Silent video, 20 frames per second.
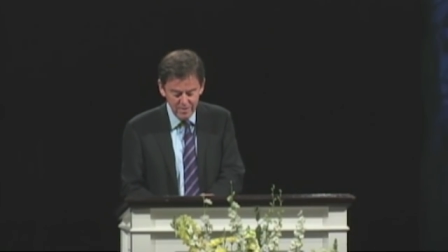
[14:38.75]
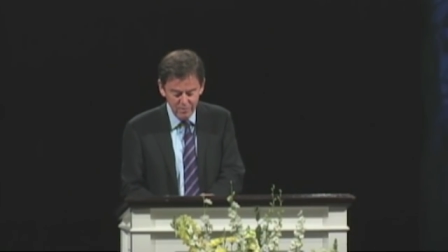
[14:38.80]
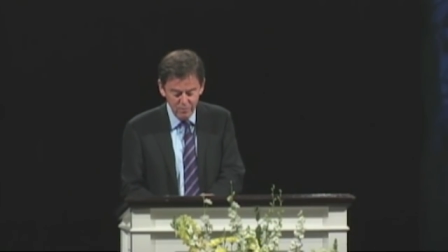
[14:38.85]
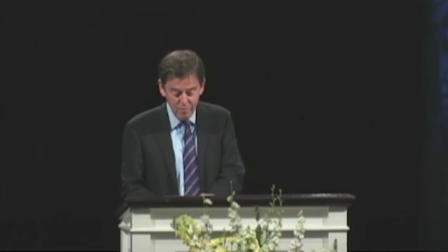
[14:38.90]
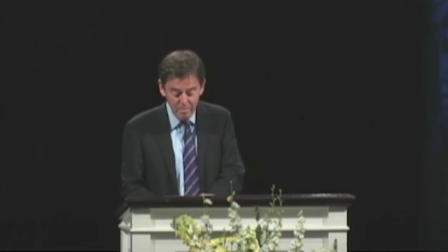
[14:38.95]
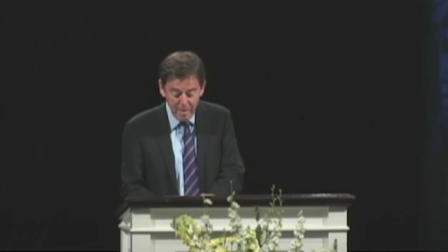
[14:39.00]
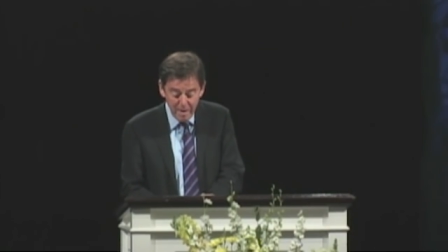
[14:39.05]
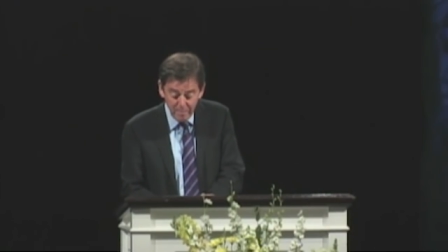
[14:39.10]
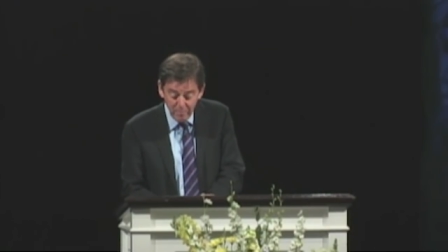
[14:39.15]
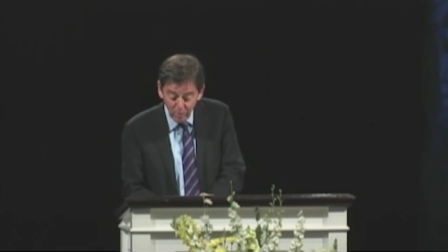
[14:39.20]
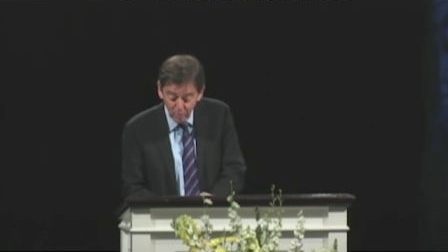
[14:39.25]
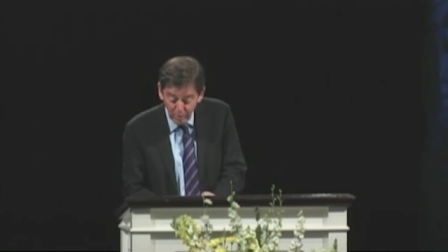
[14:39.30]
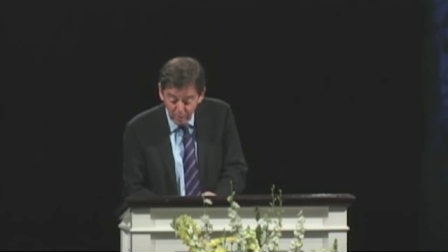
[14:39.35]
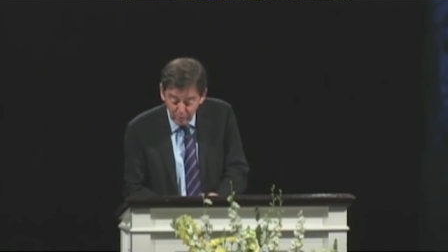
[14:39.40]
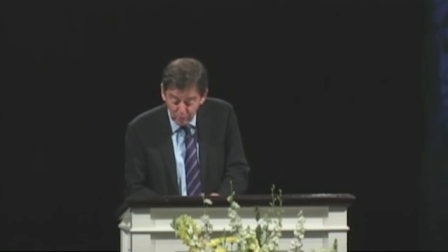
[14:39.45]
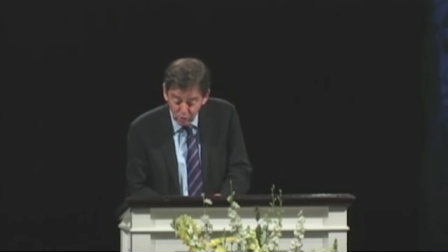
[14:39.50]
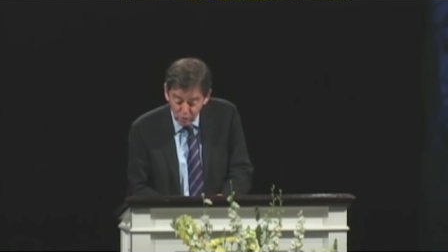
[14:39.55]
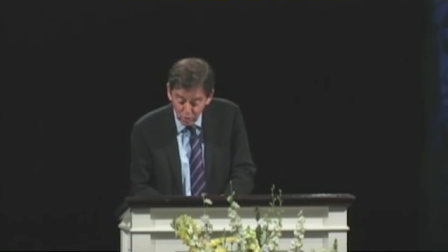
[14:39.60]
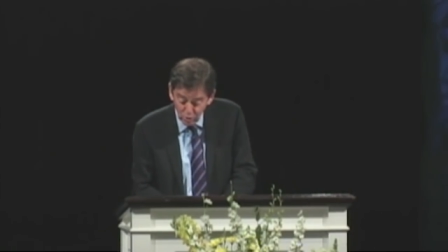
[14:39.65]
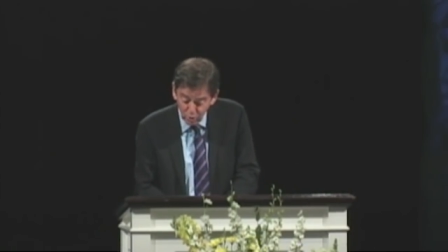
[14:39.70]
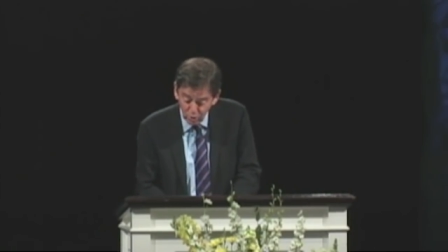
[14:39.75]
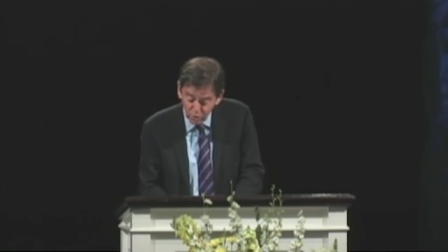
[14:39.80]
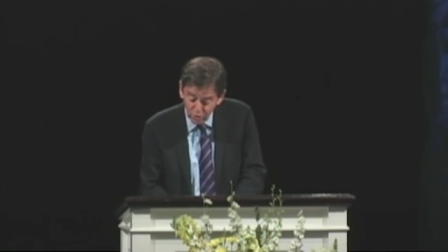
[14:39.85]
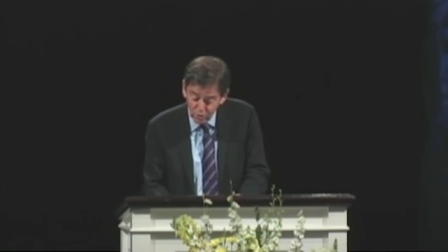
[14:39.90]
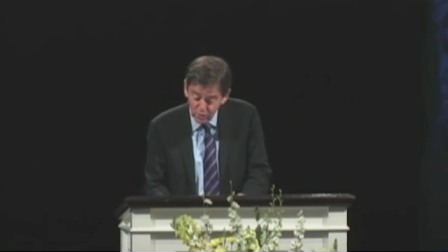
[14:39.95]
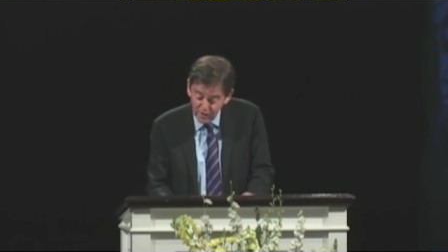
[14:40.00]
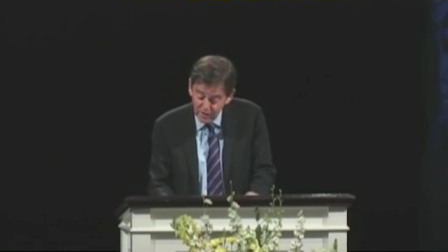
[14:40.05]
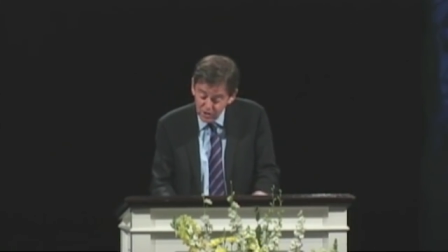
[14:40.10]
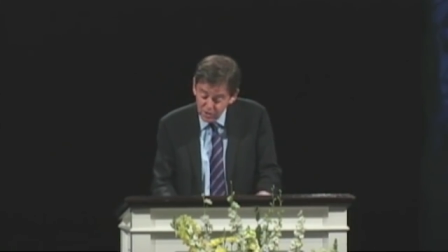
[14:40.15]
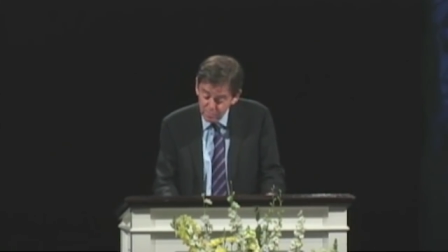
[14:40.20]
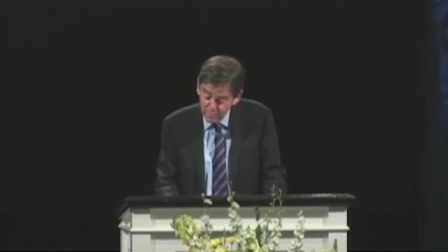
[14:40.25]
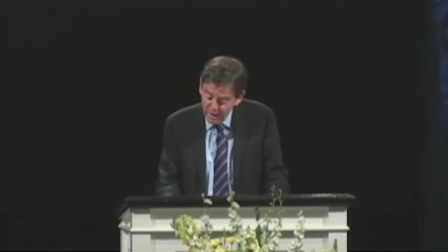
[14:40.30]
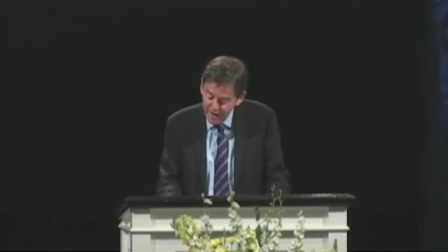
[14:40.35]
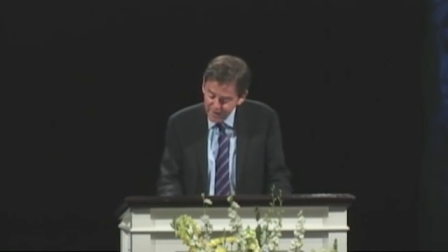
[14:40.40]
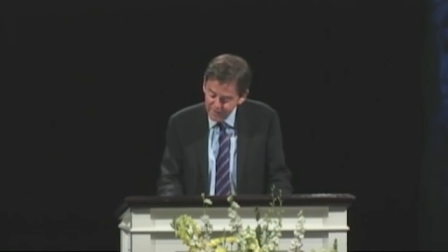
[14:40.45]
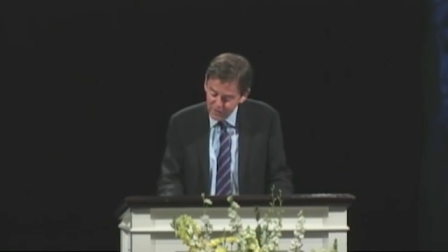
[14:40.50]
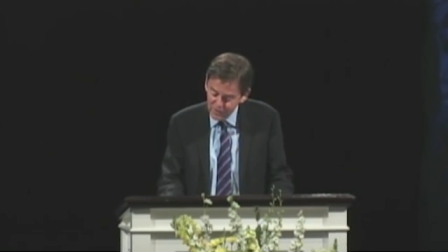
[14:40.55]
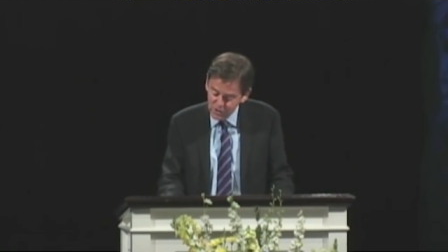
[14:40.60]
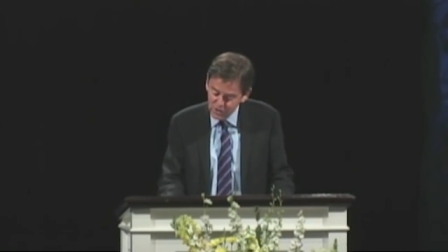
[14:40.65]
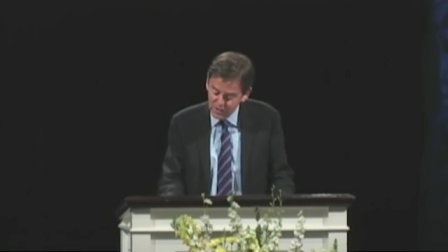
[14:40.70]
Remember, we were told to
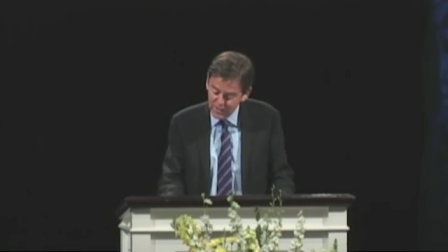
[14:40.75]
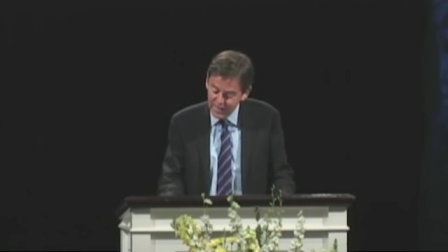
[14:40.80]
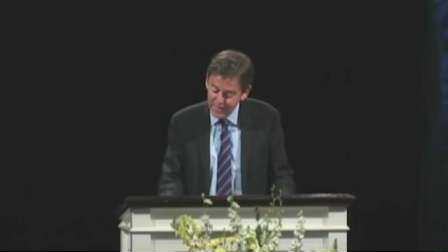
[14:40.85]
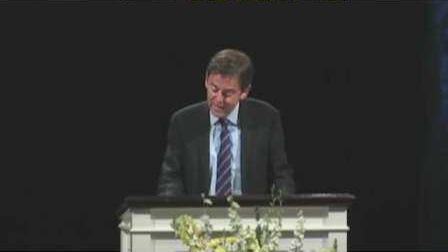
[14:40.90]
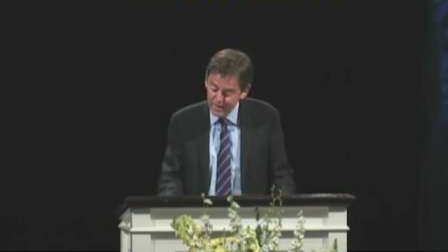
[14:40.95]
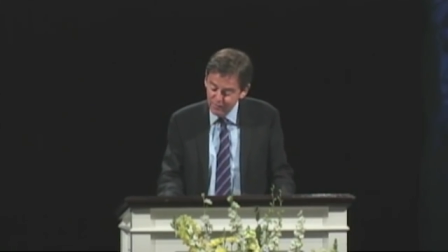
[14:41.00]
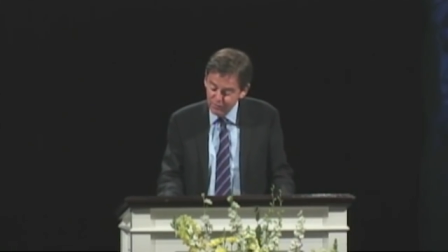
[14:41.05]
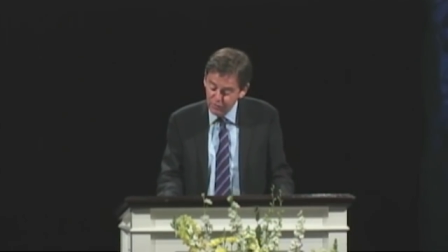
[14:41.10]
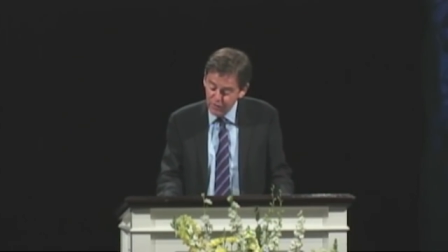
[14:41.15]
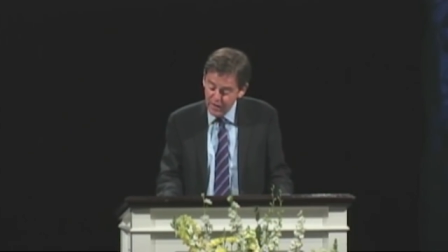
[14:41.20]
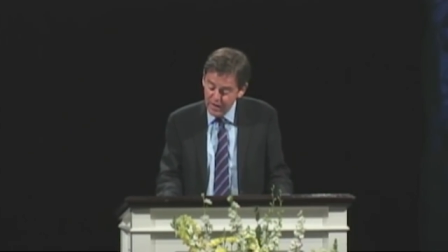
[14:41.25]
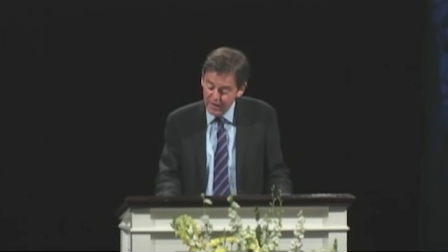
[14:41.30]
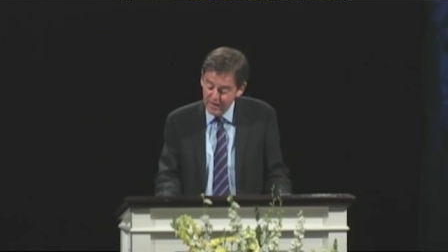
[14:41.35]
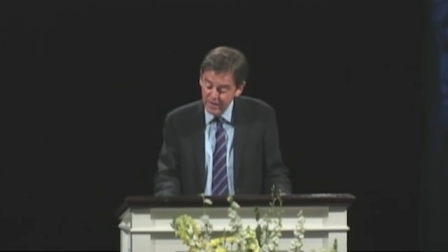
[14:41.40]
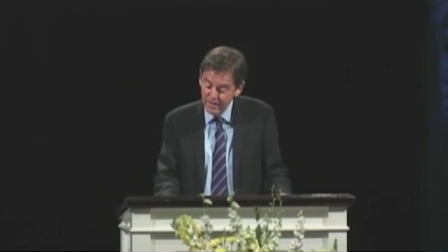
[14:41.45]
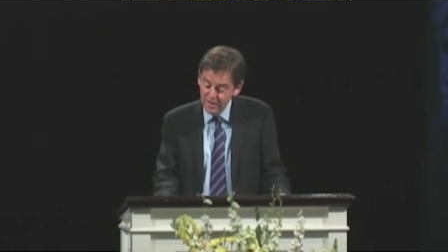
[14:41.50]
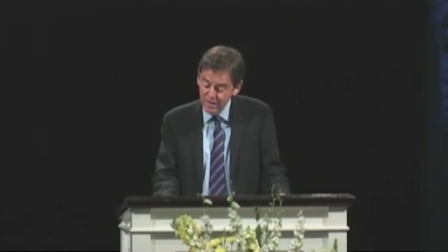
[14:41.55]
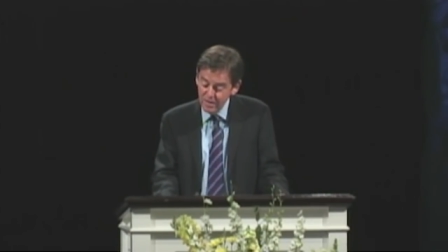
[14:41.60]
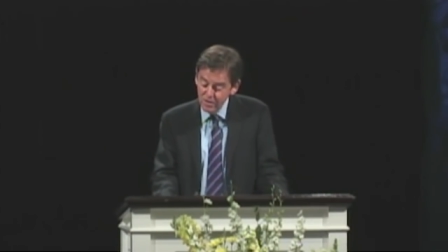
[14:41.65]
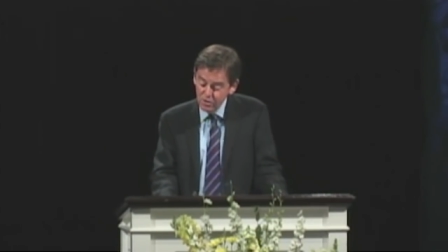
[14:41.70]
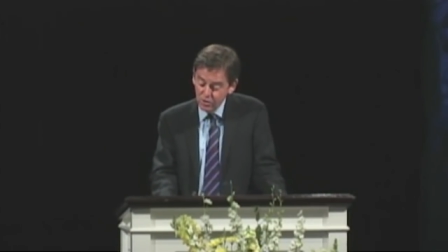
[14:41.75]
expect this kind of thing,